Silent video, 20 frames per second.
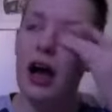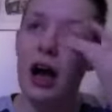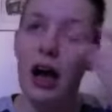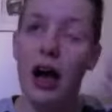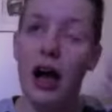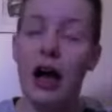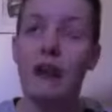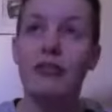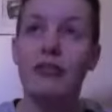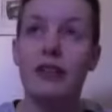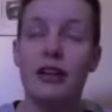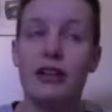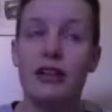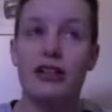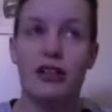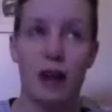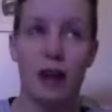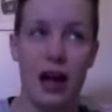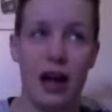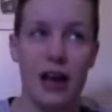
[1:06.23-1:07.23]
I've
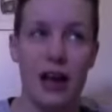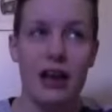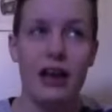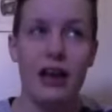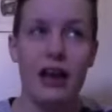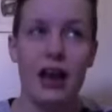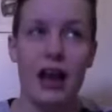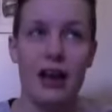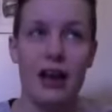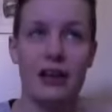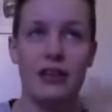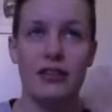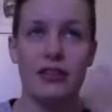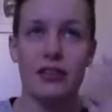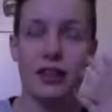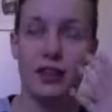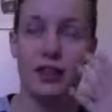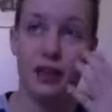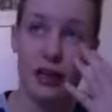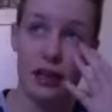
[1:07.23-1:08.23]
tried
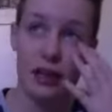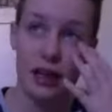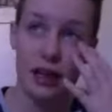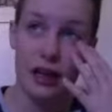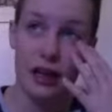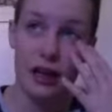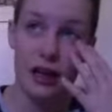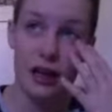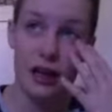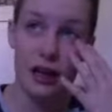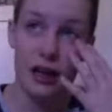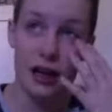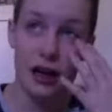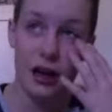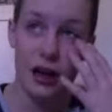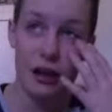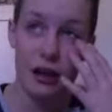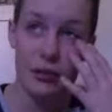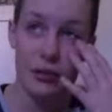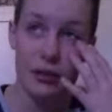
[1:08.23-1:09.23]
actively,
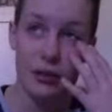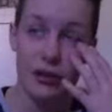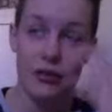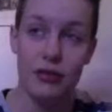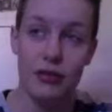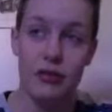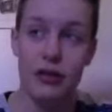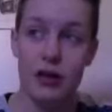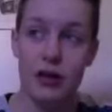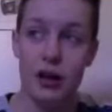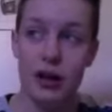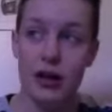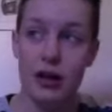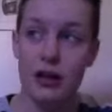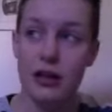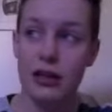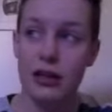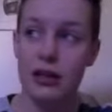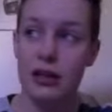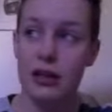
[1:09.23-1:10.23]
if we're not,
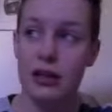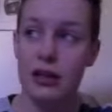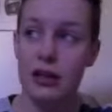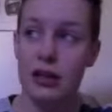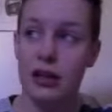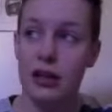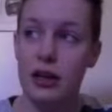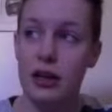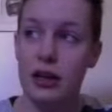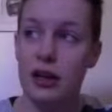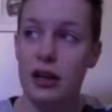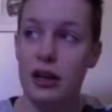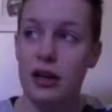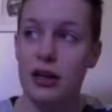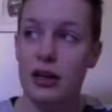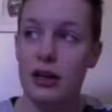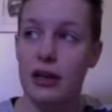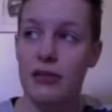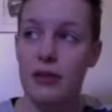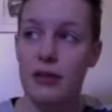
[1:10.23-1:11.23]

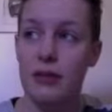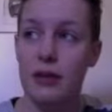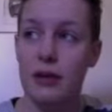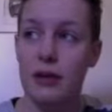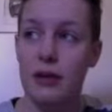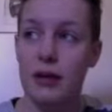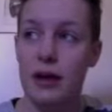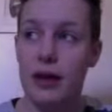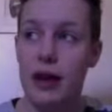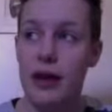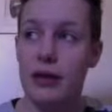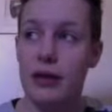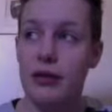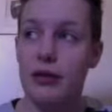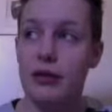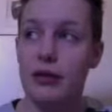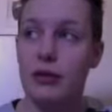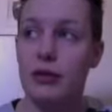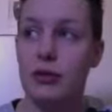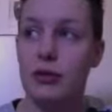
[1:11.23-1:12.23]
if I'm not going out
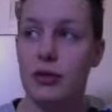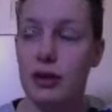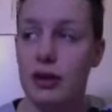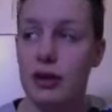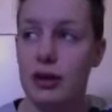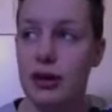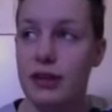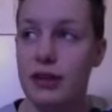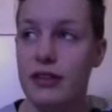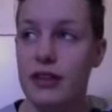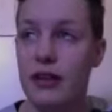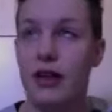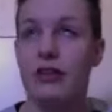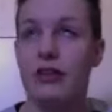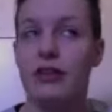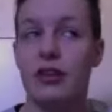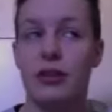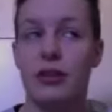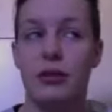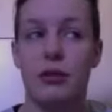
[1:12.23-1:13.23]
or if I don't have
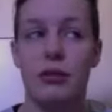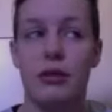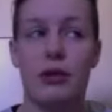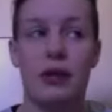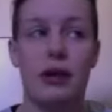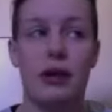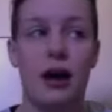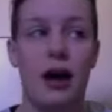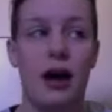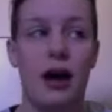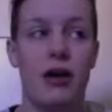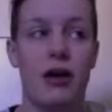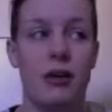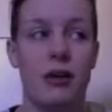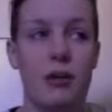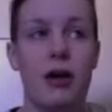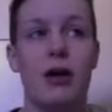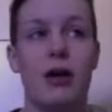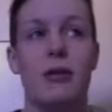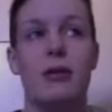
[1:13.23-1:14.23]
to go to work, I'll come
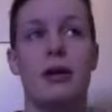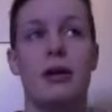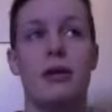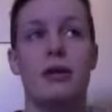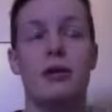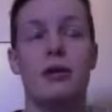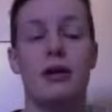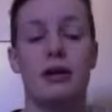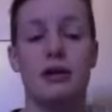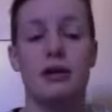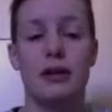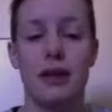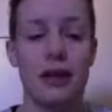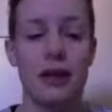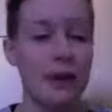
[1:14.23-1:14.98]
home and I'll put on